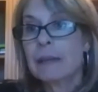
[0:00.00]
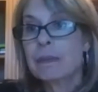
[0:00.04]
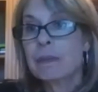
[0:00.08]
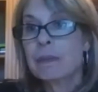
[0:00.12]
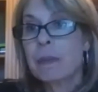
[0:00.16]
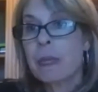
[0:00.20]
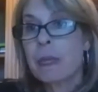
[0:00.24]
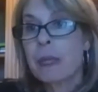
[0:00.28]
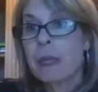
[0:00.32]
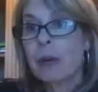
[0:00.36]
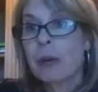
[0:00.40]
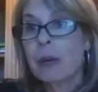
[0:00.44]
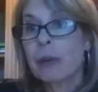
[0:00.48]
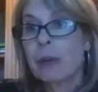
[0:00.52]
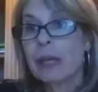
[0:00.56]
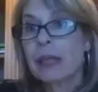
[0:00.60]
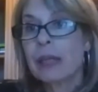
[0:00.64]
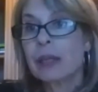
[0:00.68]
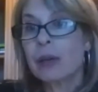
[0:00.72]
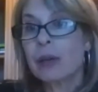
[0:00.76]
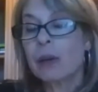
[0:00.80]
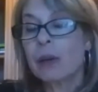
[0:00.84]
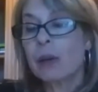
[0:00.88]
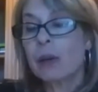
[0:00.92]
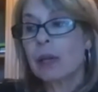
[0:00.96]
With
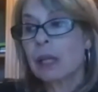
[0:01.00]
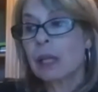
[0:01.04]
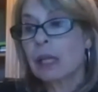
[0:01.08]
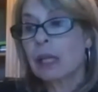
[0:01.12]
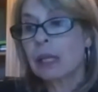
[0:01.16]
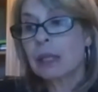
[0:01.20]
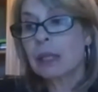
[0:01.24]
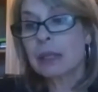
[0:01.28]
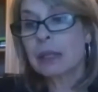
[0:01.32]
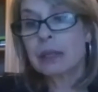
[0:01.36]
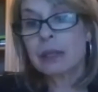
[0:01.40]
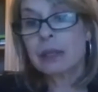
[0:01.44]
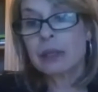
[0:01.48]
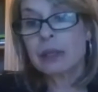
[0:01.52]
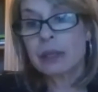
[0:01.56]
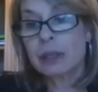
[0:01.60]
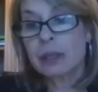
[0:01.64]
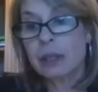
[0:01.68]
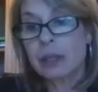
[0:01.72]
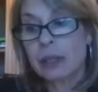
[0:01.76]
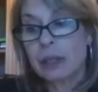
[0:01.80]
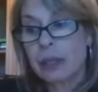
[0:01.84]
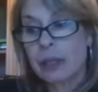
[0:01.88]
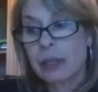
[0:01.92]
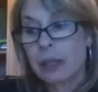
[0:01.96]
all,
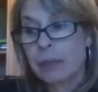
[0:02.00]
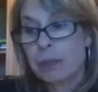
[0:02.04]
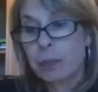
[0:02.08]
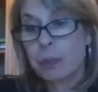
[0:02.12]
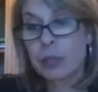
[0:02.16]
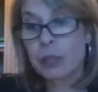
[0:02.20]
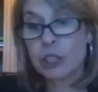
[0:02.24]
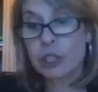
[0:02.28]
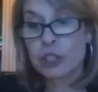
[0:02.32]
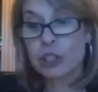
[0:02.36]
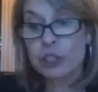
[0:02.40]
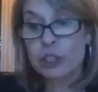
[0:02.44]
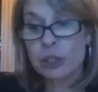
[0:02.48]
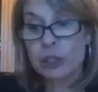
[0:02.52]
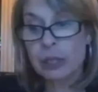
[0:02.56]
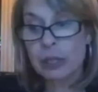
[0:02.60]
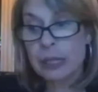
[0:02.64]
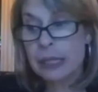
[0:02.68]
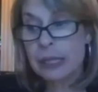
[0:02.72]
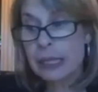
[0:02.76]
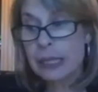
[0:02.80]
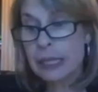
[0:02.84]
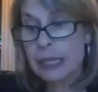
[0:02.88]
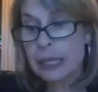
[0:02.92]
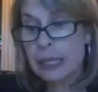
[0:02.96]
the pressure
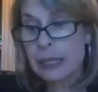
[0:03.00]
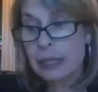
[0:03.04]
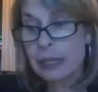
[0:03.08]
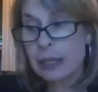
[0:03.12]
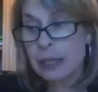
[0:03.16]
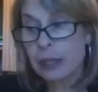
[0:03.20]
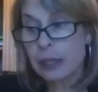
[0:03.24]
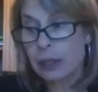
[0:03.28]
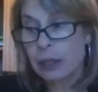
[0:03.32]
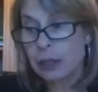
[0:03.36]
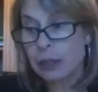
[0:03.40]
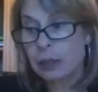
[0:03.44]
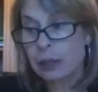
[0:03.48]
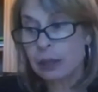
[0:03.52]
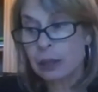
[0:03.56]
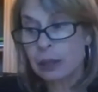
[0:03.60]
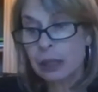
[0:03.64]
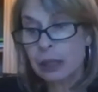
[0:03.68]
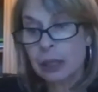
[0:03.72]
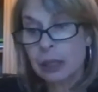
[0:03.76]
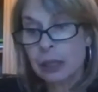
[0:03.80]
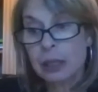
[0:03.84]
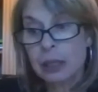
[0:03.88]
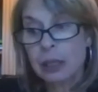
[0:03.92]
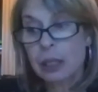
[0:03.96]
existing on
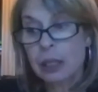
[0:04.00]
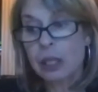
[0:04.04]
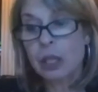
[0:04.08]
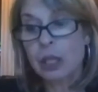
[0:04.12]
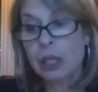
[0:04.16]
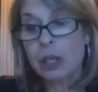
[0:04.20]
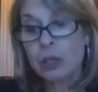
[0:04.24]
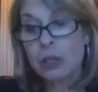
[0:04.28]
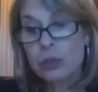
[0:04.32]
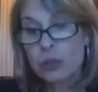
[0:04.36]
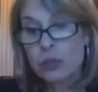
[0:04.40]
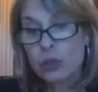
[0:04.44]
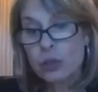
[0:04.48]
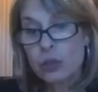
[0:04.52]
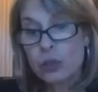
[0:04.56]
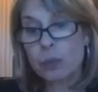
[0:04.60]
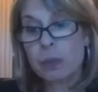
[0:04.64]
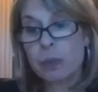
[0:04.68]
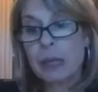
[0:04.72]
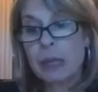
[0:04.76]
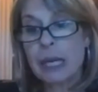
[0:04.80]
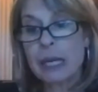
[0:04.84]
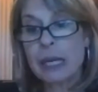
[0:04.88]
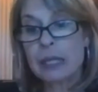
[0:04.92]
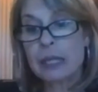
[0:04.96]
long
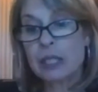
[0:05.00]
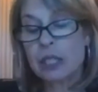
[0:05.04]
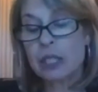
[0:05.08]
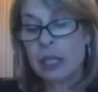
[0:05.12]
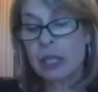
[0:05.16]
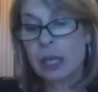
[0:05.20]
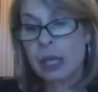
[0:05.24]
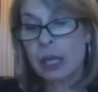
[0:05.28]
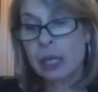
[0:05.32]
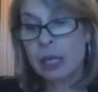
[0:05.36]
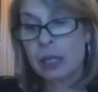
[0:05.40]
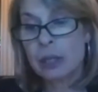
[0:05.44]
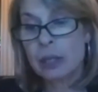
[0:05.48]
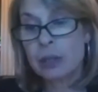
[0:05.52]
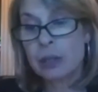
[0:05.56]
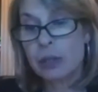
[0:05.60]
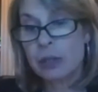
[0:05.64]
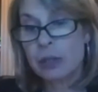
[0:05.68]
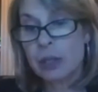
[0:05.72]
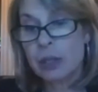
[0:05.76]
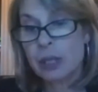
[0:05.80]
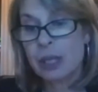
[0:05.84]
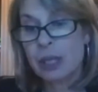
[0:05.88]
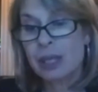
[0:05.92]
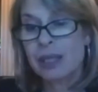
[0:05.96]
supply
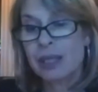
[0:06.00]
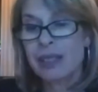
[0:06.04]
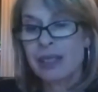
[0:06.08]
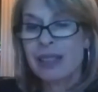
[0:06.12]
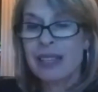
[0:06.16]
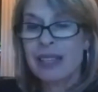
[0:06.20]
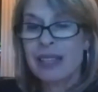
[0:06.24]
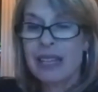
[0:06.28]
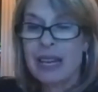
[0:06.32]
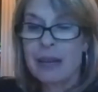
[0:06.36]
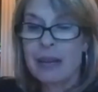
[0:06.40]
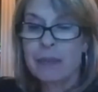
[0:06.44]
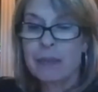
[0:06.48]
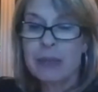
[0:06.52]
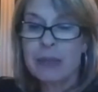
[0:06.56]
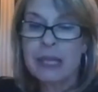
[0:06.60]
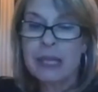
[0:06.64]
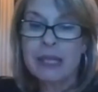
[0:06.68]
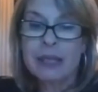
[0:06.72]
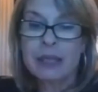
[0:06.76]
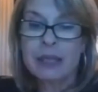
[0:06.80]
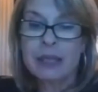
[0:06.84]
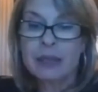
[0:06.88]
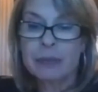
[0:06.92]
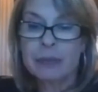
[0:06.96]
chains, the
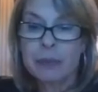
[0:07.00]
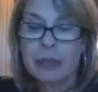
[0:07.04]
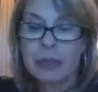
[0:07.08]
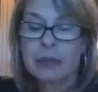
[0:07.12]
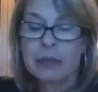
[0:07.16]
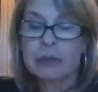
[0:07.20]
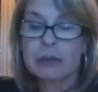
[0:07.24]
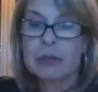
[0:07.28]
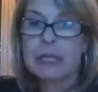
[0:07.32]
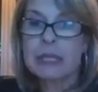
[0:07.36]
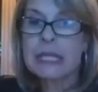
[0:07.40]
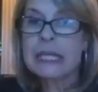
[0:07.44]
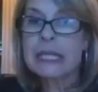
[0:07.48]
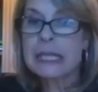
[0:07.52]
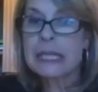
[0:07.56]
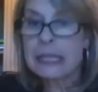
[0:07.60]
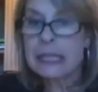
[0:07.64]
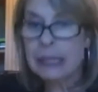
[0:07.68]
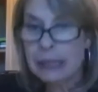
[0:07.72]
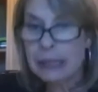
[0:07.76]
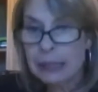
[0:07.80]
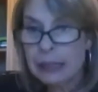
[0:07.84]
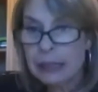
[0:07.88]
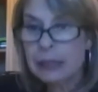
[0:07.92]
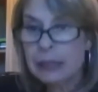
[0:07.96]
ability of being
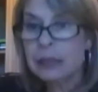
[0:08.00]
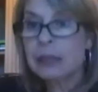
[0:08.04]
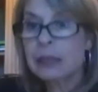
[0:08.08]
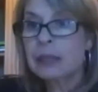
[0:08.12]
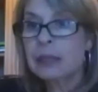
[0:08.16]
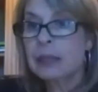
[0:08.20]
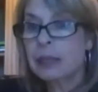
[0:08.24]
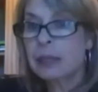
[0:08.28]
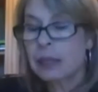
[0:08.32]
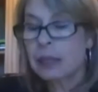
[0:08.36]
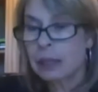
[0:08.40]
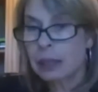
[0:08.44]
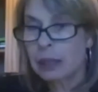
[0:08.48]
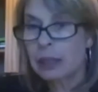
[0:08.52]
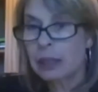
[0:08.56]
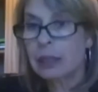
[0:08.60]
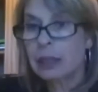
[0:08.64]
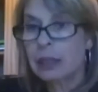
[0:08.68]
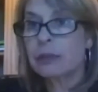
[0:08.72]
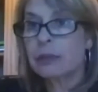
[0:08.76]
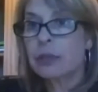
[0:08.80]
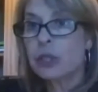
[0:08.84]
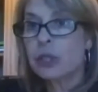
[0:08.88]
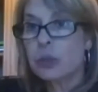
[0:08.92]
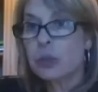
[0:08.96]
resilient and
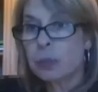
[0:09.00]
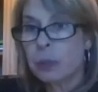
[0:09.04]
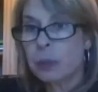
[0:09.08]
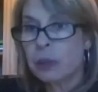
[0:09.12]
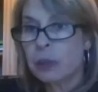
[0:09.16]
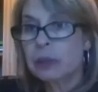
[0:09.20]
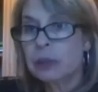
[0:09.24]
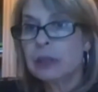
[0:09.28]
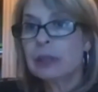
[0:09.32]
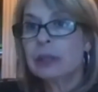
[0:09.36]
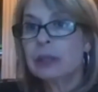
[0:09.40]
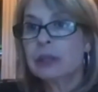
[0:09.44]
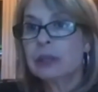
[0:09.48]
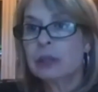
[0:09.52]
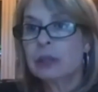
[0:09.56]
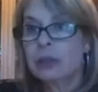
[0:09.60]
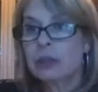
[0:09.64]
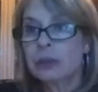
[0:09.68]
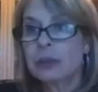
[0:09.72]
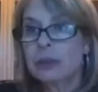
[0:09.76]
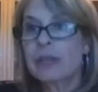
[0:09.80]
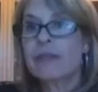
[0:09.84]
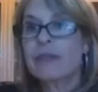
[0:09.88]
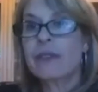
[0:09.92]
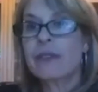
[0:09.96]
responding
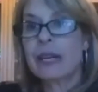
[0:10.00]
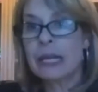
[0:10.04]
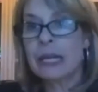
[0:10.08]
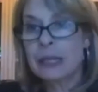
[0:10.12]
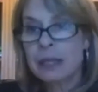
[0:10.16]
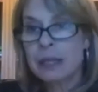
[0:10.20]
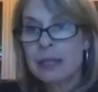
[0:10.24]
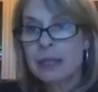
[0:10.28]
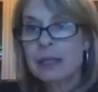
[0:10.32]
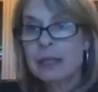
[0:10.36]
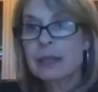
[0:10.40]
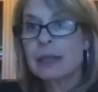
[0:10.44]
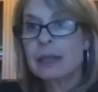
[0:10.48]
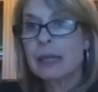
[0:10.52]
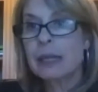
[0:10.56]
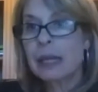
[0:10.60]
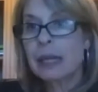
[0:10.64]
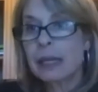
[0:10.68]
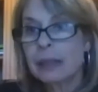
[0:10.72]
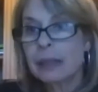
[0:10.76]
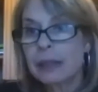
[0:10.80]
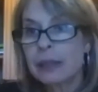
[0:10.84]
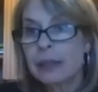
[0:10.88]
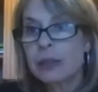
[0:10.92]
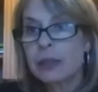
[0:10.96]
to events
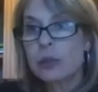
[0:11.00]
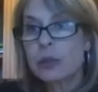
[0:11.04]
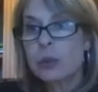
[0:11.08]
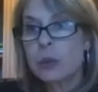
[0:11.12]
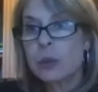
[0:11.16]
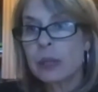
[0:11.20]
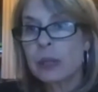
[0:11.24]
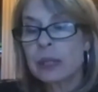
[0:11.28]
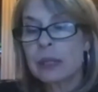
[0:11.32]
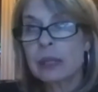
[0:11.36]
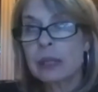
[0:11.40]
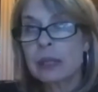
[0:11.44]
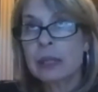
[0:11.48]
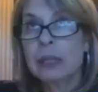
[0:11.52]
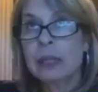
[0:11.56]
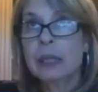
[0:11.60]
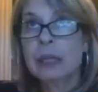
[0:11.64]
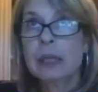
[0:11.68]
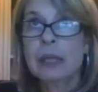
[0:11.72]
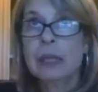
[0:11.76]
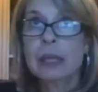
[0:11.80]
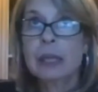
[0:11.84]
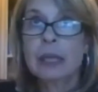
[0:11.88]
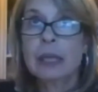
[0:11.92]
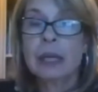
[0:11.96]
like this one,
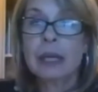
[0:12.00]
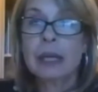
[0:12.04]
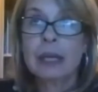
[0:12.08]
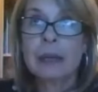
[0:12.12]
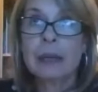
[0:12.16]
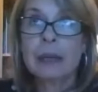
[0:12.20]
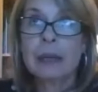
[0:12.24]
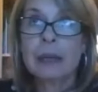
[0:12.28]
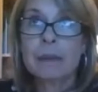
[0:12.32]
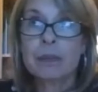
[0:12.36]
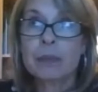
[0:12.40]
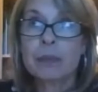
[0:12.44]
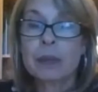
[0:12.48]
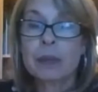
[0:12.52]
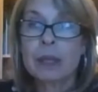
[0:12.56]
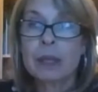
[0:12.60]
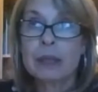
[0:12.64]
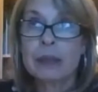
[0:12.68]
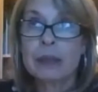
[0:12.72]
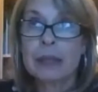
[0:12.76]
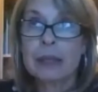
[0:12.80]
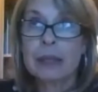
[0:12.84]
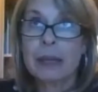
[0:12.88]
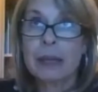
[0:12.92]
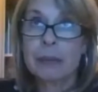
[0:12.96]

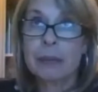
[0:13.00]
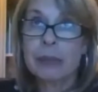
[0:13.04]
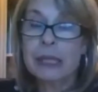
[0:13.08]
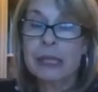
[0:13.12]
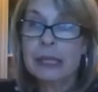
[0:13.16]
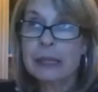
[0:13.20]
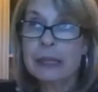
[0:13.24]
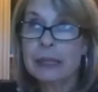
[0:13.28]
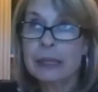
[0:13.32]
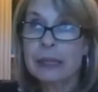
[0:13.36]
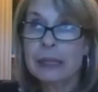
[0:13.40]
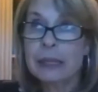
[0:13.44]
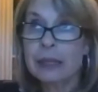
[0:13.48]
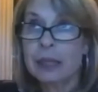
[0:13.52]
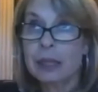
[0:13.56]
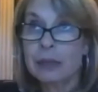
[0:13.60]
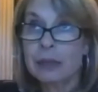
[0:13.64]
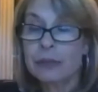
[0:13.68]
the ability of